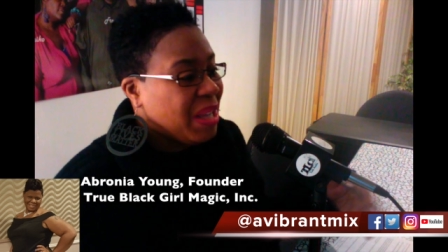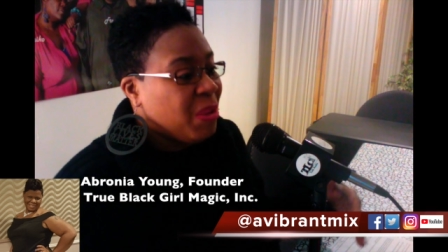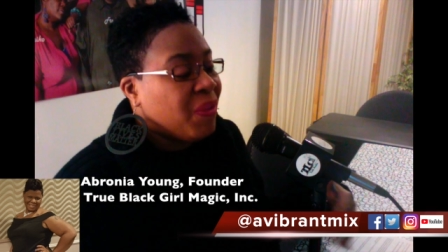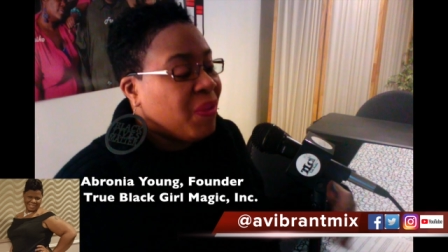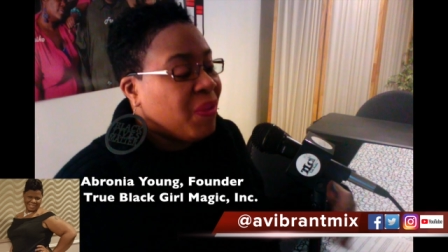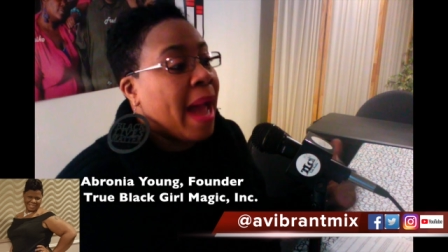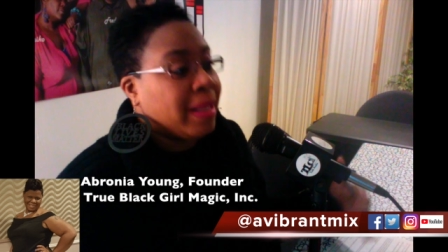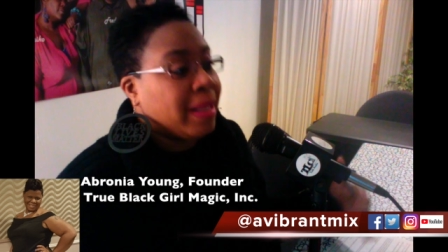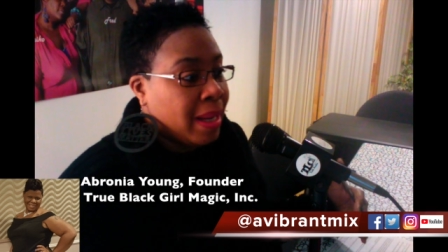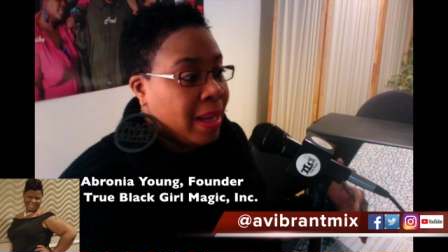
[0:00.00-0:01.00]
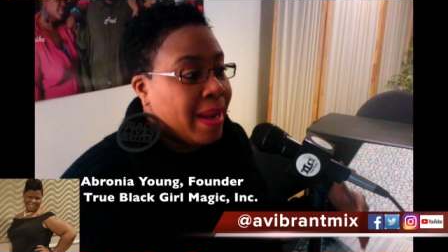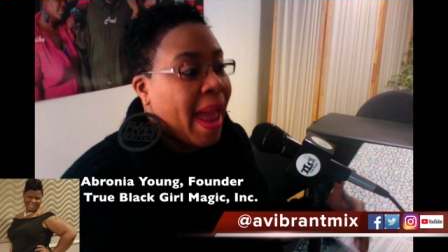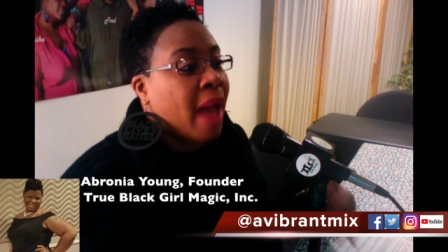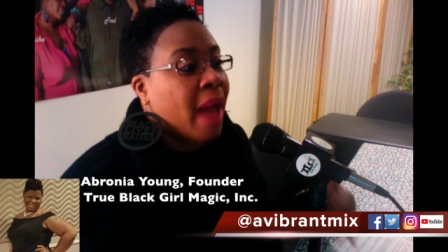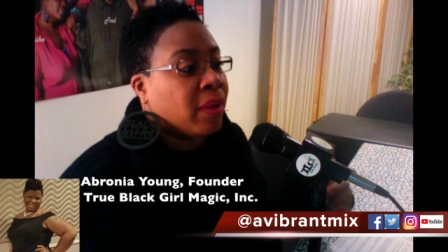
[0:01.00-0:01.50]
you've gotten it
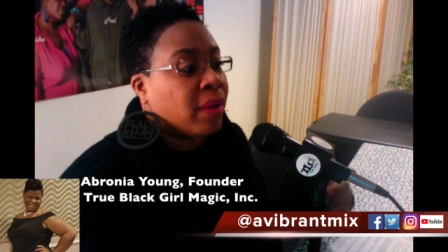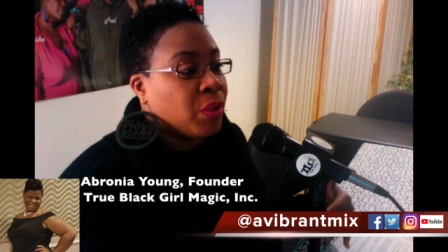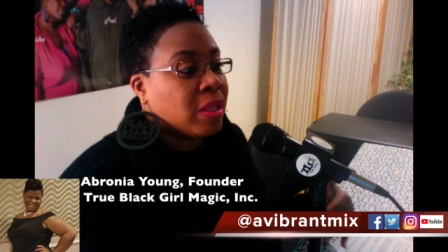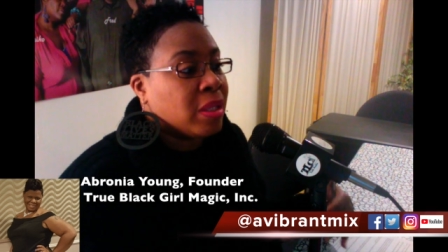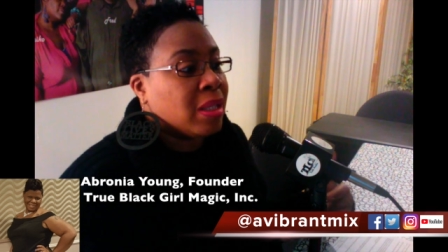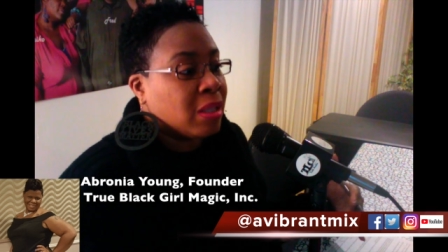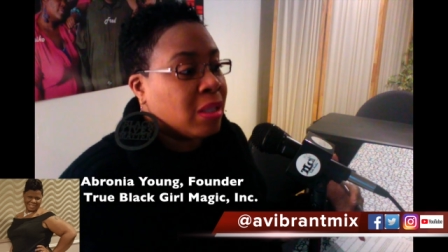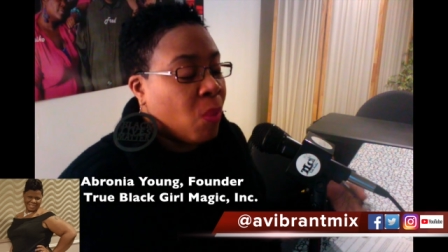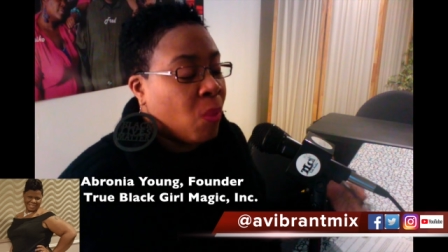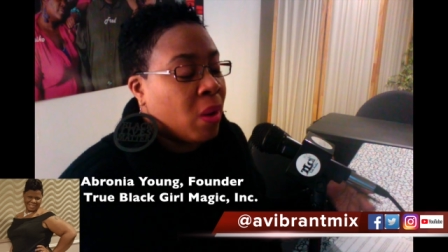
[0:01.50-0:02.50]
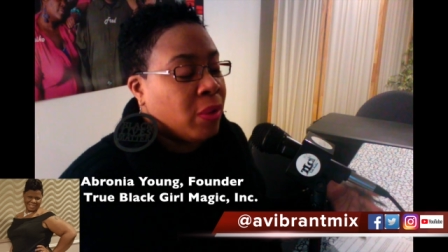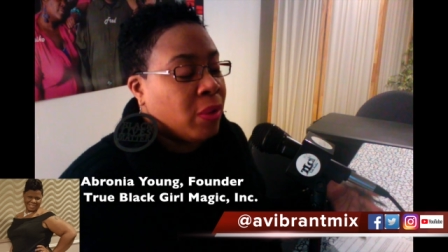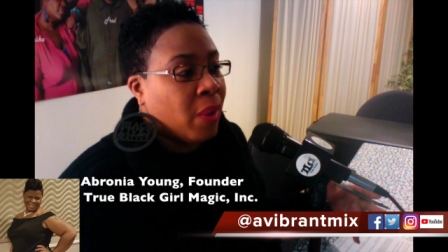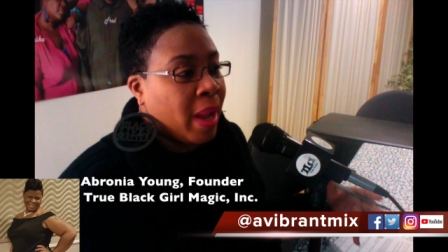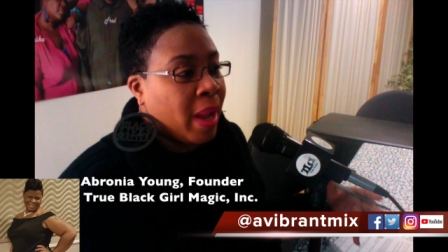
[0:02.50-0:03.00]
out of your system, or
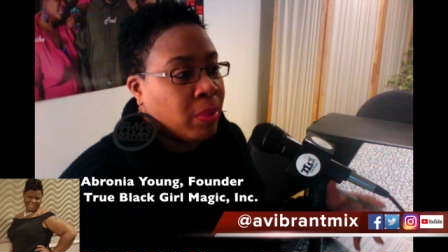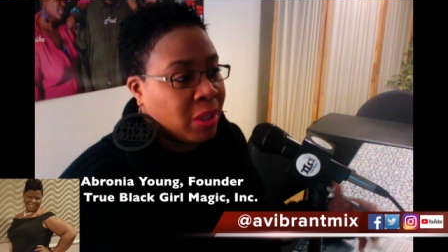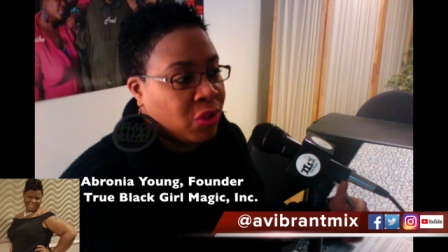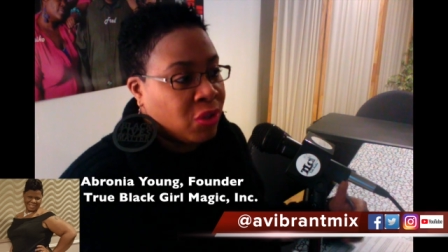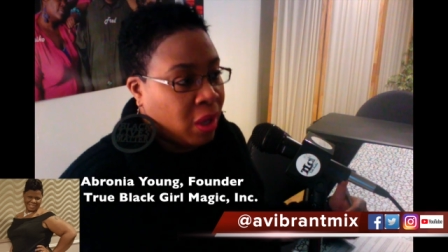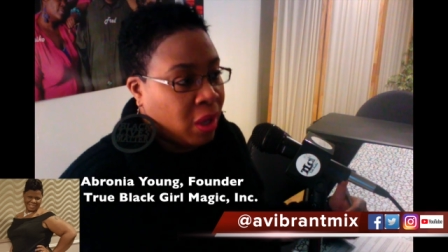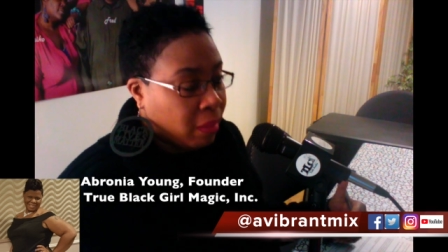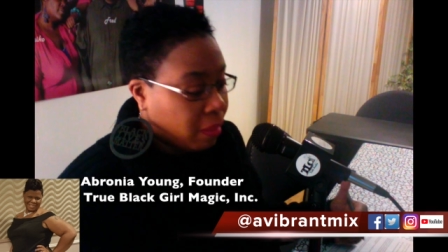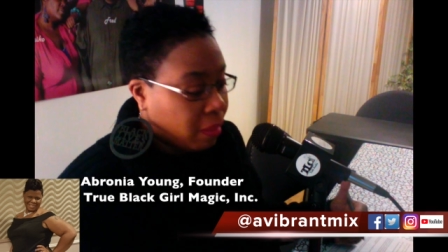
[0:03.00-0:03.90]
able to share.